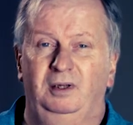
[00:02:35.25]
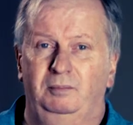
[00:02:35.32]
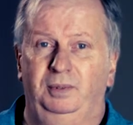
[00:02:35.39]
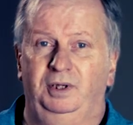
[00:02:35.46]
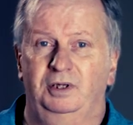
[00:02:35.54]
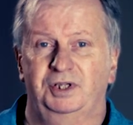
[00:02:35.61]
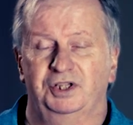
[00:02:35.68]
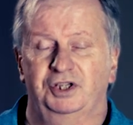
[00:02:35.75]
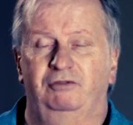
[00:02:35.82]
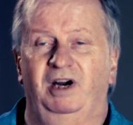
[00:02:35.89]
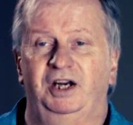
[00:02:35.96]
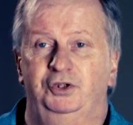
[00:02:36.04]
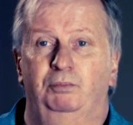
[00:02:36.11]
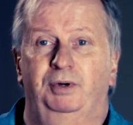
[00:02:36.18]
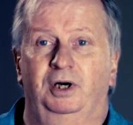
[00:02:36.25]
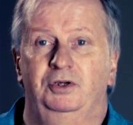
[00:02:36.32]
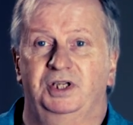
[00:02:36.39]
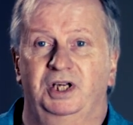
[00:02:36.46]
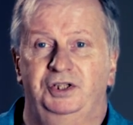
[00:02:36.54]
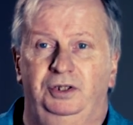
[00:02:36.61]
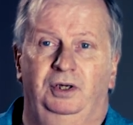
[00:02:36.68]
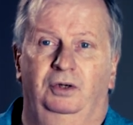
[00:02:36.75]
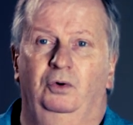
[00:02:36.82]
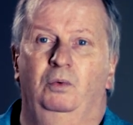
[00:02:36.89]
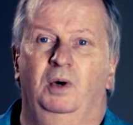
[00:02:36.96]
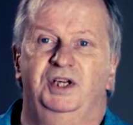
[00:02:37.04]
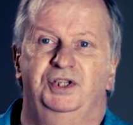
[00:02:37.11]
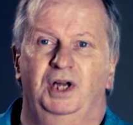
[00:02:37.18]
Because it's a gradual process, you don't
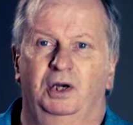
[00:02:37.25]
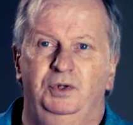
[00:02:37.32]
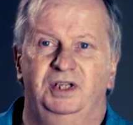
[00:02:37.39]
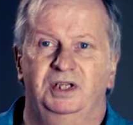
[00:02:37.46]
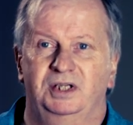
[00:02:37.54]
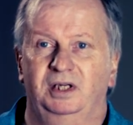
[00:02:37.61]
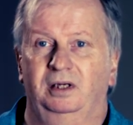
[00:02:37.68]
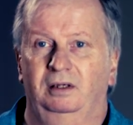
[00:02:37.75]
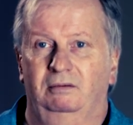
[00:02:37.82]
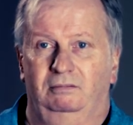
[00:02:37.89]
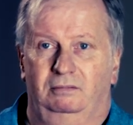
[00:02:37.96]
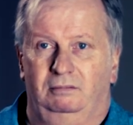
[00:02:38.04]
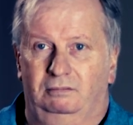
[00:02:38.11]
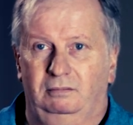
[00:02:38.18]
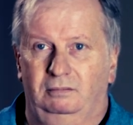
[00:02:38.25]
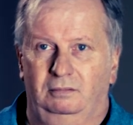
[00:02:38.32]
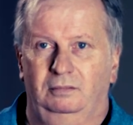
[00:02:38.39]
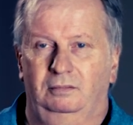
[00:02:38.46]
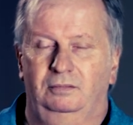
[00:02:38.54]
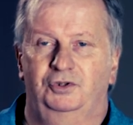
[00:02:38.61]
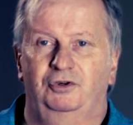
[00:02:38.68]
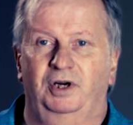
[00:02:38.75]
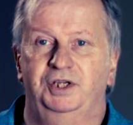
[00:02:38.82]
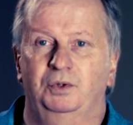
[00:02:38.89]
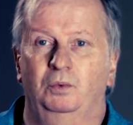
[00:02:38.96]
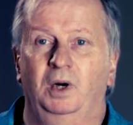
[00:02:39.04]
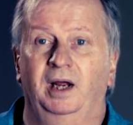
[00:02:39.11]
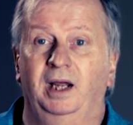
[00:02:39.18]
always notice it straight
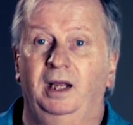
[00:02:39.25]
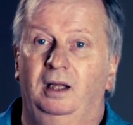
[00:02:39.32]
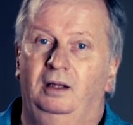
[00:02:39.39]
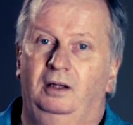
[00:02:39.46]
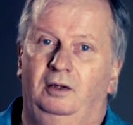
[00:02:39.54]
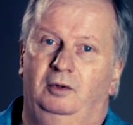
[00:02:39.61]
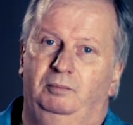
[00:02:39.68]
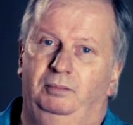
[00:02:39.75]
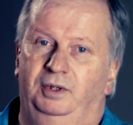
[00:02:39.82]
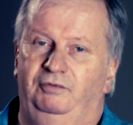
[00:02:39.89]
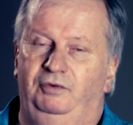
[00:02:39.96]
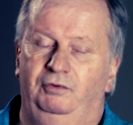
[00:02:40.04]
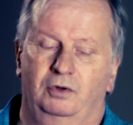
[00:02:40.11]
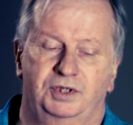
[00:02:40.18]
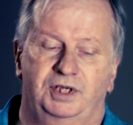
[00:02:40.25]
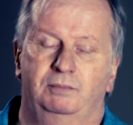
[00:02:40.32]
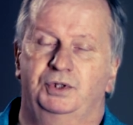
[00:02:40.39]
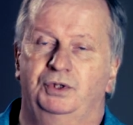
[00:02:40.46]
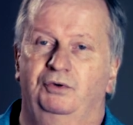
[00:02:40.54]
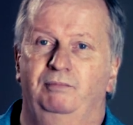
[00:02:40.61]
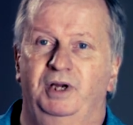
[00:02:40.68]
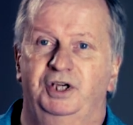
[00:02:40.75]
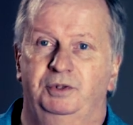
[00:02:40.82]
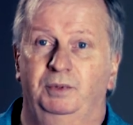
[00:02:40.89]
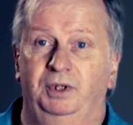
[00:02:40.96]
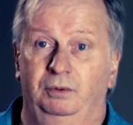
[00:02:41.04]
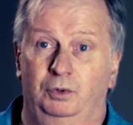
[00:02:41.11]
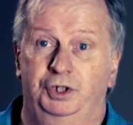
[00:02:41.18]
away, but if you've got some sort of
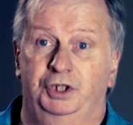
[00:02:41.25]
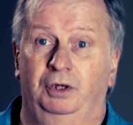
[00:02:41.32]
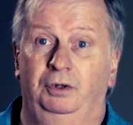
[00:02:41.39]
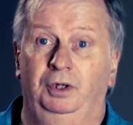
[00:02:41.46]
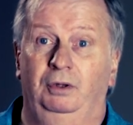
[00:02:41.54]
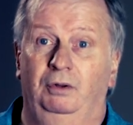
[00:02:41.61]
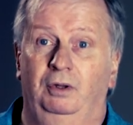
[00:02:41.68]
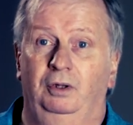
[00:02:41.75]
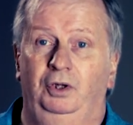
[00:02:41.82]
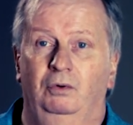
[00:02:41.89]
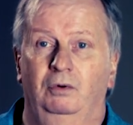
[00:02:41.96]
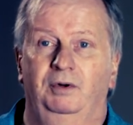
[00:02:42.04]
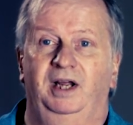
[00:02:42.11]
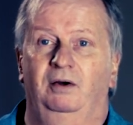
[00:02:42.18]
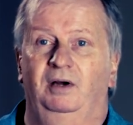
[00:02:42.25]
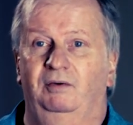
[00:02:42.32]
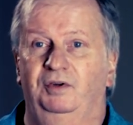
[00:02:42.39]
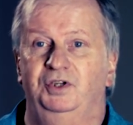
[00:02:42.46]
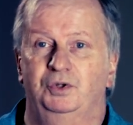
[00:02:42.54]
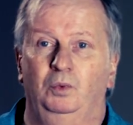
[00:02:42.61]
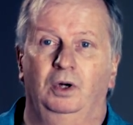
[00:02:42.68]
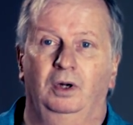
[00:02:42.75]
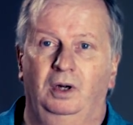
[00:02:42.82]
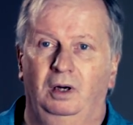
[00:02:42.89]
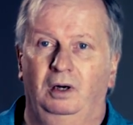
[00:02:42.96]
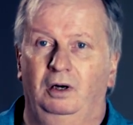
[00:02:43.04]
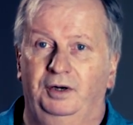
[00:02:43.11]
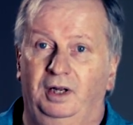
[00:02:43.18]
measurement, it will show you that you're now having to work
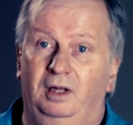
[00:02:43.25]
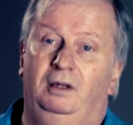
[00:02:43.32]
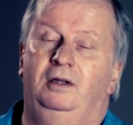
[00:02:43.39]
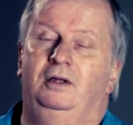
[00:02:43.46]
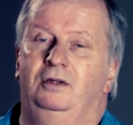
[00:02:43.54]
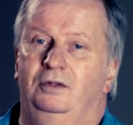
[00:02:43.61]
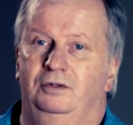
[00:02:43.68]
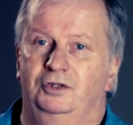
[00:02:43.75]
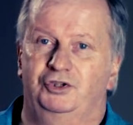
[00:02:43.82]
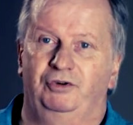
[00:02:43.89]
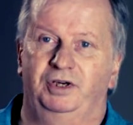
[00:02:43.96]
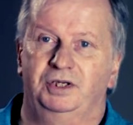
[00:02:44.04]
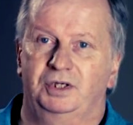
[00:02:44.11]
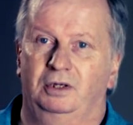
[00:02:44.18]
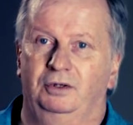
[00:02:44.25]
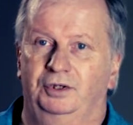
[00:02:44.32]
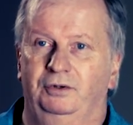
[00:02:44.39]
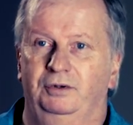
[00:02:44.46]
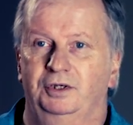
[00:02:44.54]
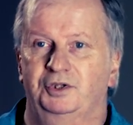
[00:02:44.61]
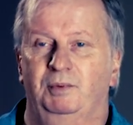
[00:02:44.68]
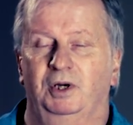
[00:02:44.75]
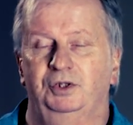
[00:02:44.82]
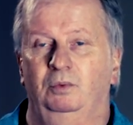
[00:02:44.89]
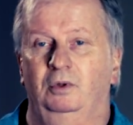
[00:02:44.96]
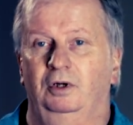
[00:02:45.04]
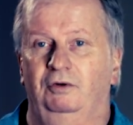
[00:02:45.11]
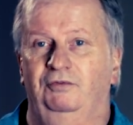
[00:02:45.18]
harder, the strings aren't doing as much
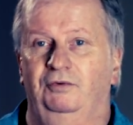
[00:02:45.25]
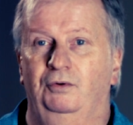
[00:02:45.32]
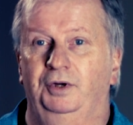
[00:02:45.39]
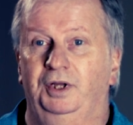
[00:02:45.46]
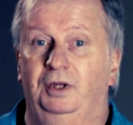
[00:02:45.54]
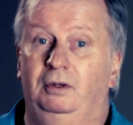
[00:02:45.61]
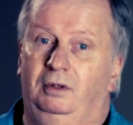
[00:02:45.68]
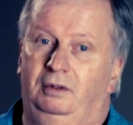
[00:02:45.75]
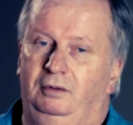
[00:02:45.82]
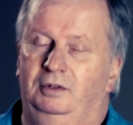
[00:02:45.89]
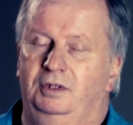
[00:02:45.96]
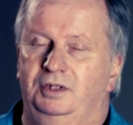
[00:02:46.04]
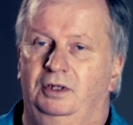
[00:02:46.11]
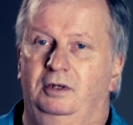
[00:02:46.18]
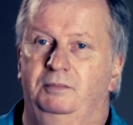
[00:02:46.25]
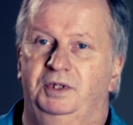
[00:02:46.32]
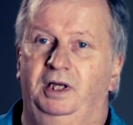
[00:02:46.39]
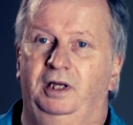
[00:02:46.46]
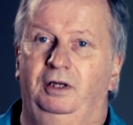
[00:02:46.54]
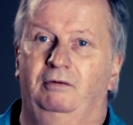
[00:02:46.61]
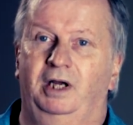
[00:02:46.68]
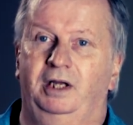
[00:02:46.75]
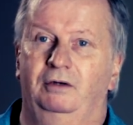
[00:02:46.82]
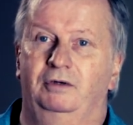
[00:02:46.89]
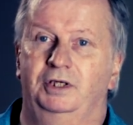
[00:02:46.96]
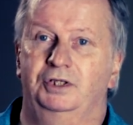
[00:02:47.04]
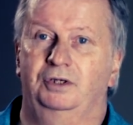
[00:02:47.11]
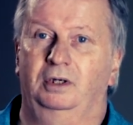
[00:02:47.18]
work for you, time to get your racket
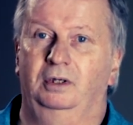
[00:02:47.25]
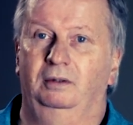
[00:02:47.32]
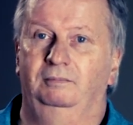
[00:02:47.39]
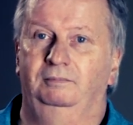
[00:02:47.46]
restrung.